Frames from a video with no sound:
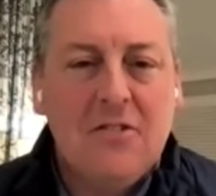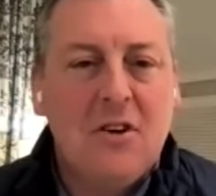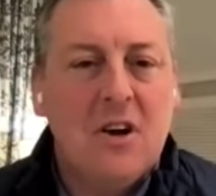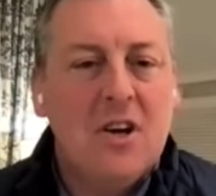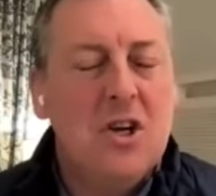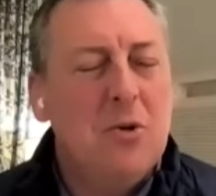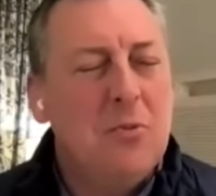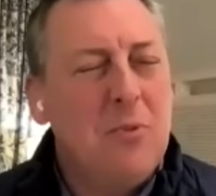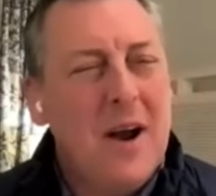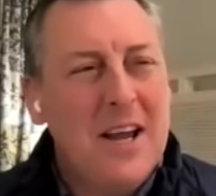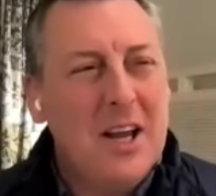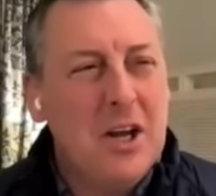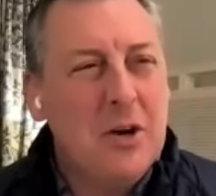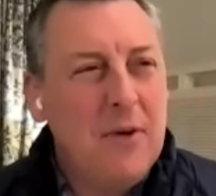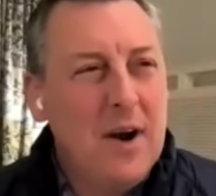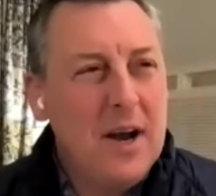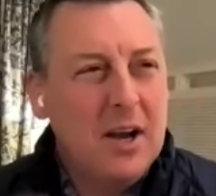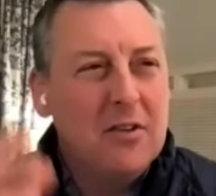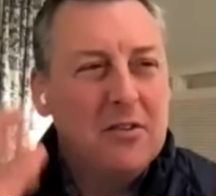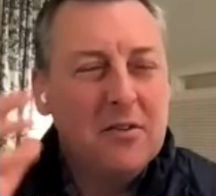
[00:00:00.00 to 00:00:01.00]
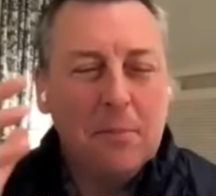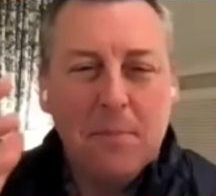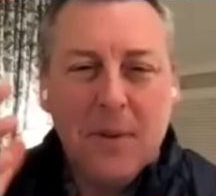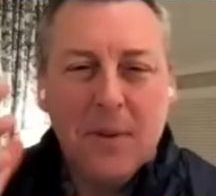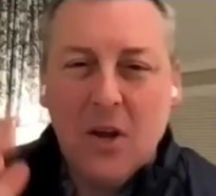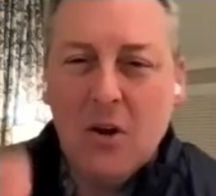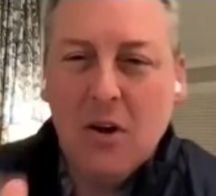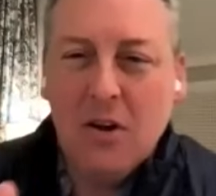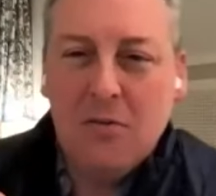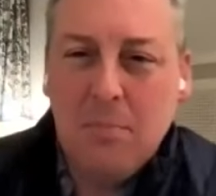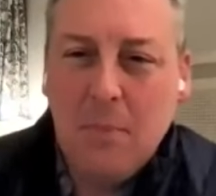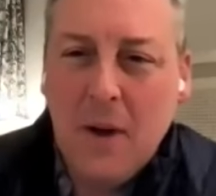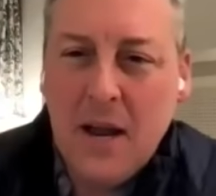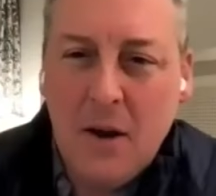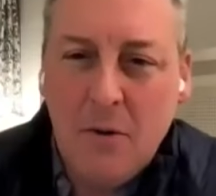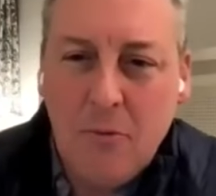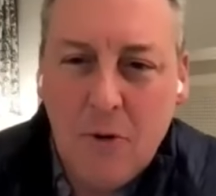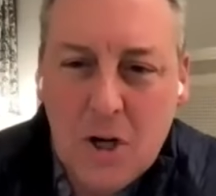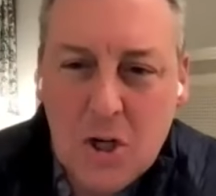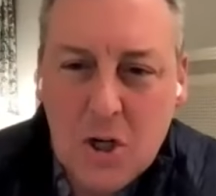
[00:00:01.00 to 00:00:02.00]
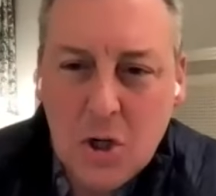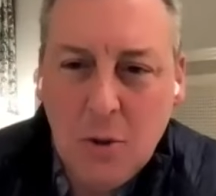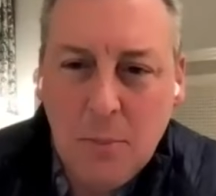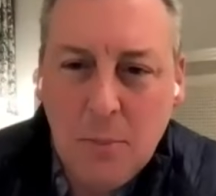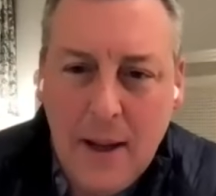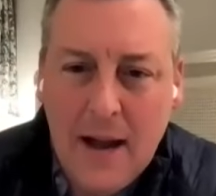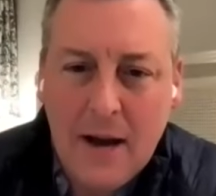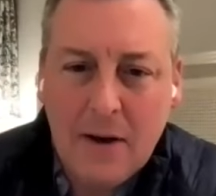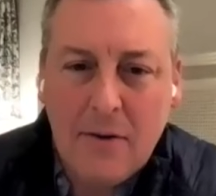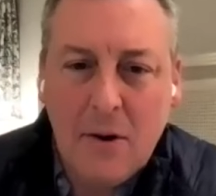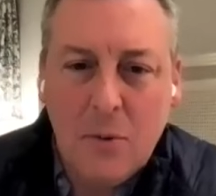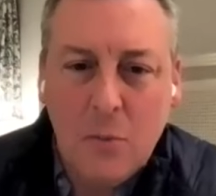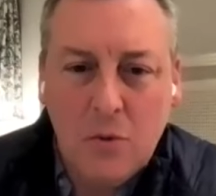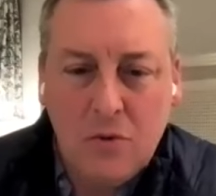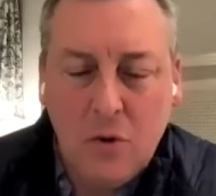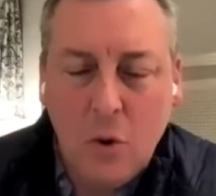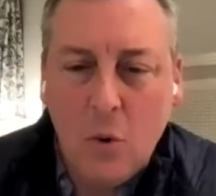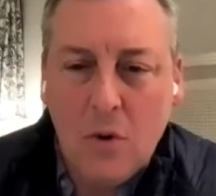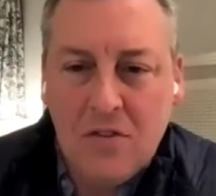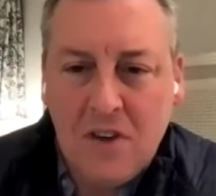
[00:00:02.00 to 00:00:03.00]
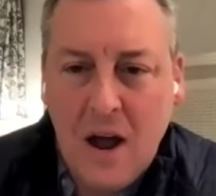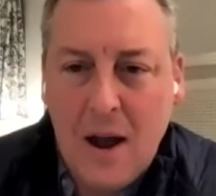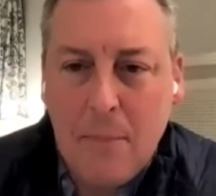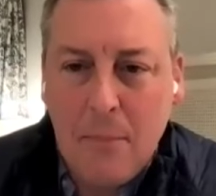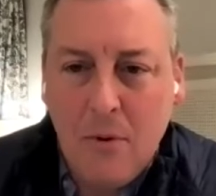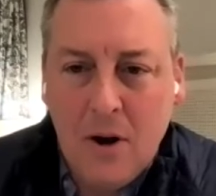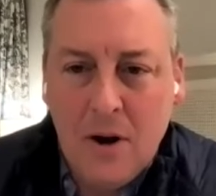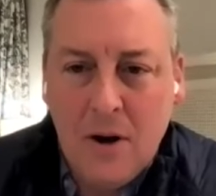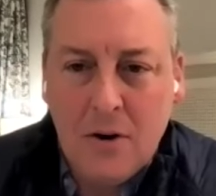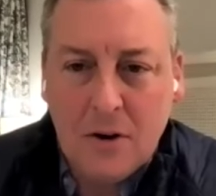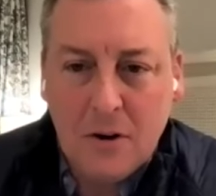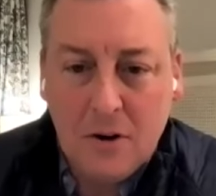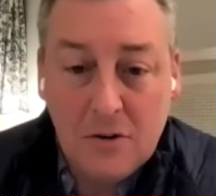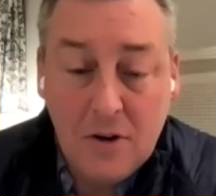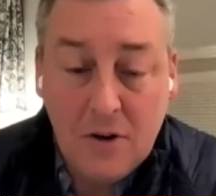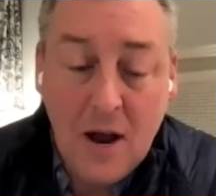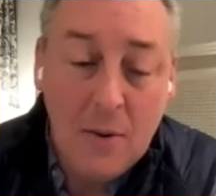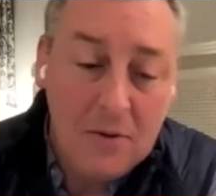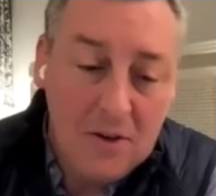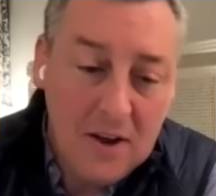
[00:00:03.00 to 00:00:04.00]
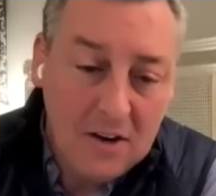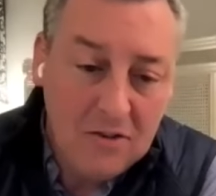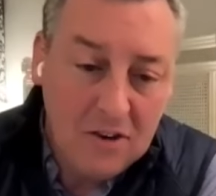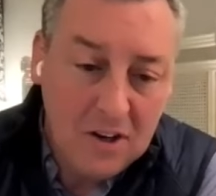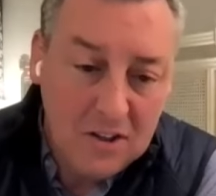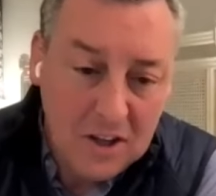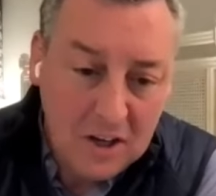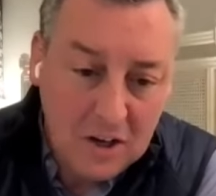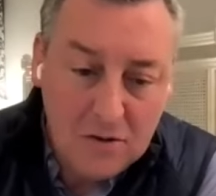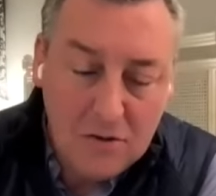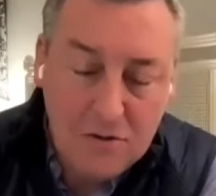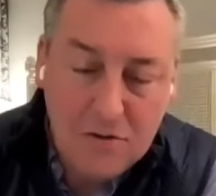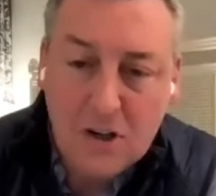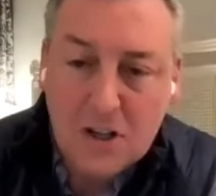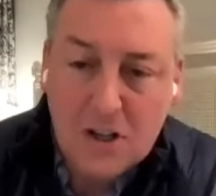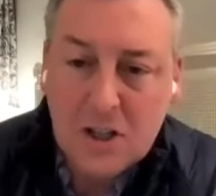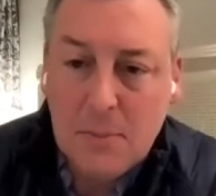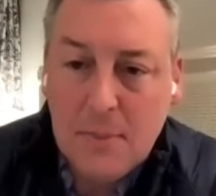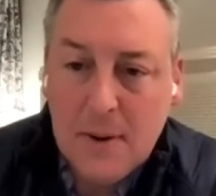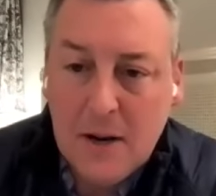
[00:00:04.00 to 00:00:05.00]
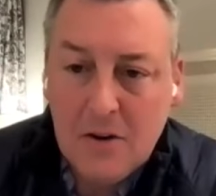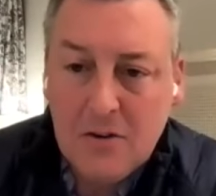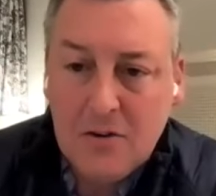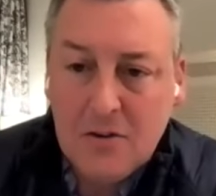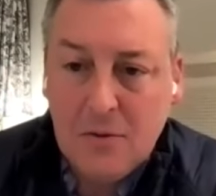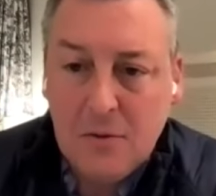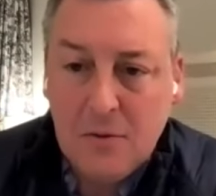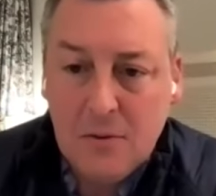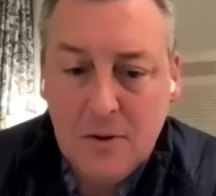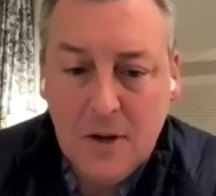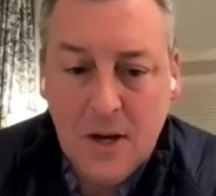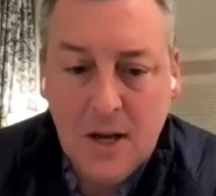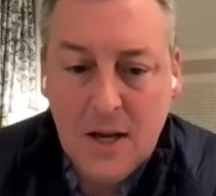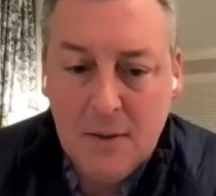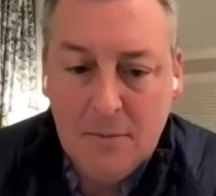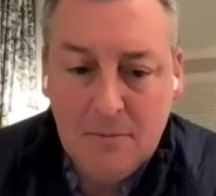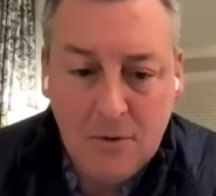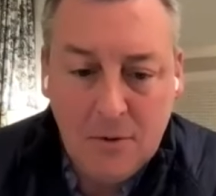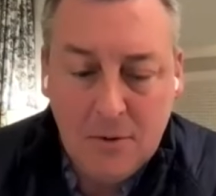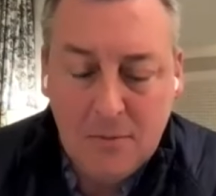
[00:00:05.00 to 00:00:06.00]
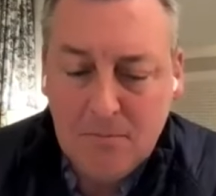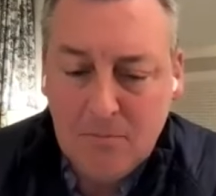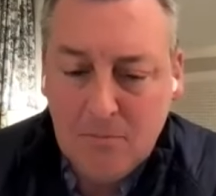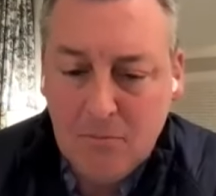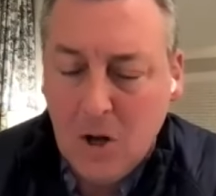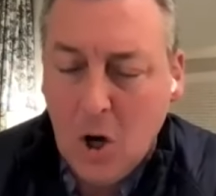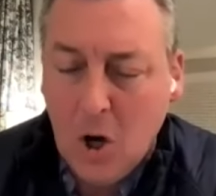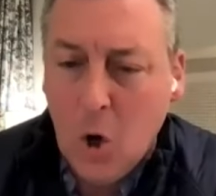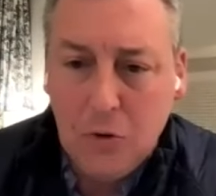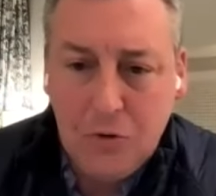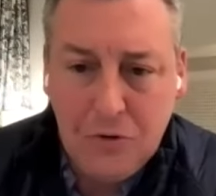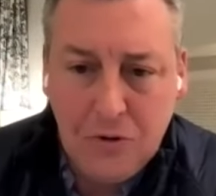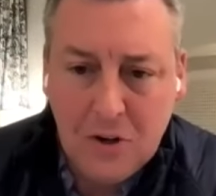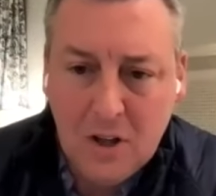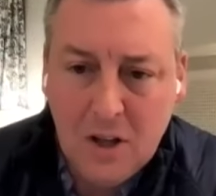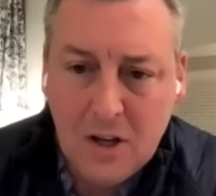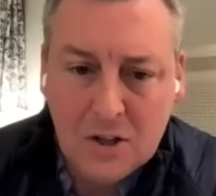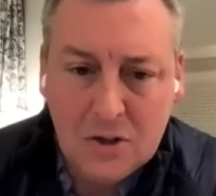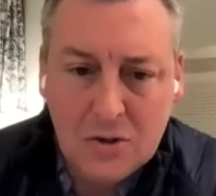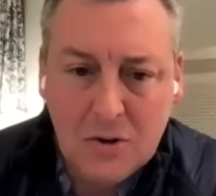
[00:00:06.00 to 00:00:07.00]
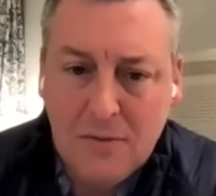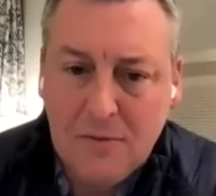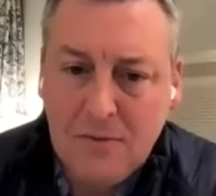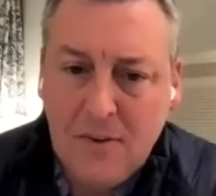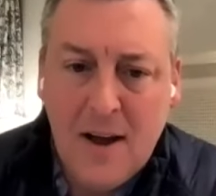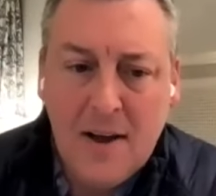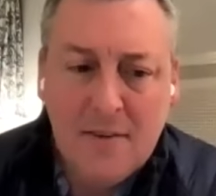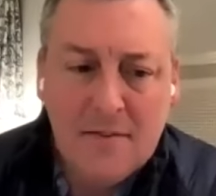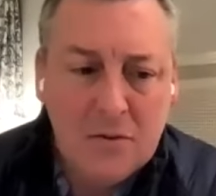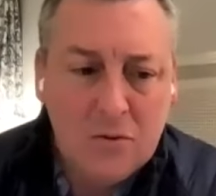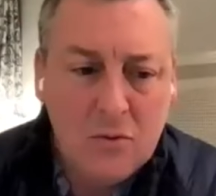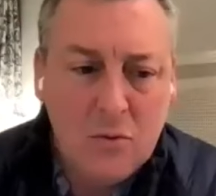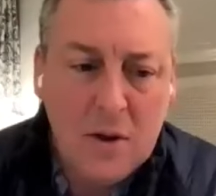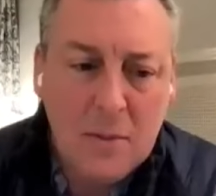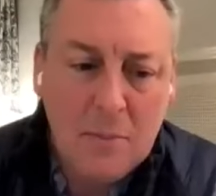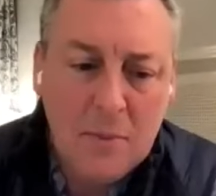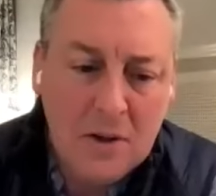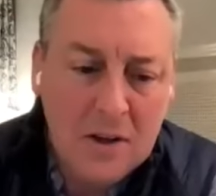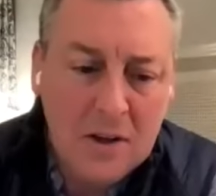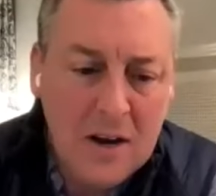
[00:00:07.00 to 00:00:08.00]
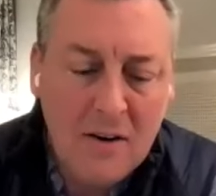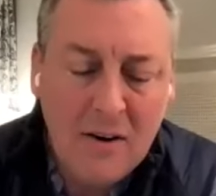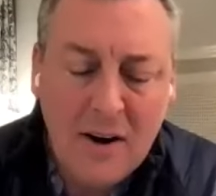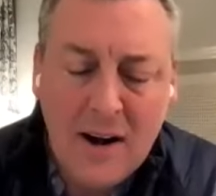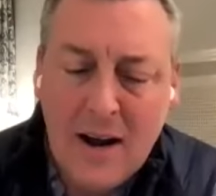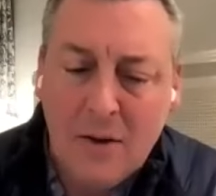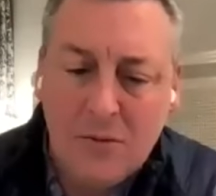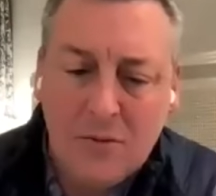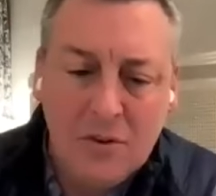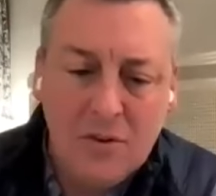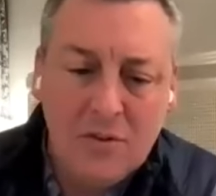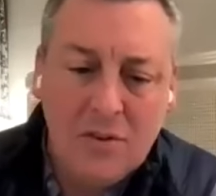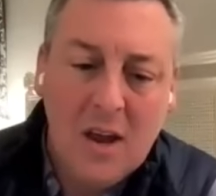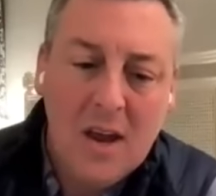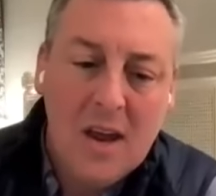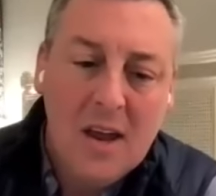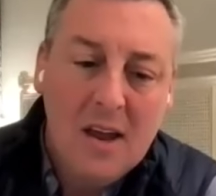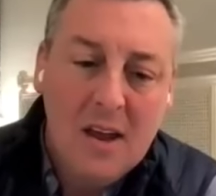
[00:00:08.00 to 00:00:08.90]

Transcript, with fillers: answer, and you're right. You're right because because my original background was always operator. I was actually the construction manager uh, for ultra luxury five to twenty million dollar houses.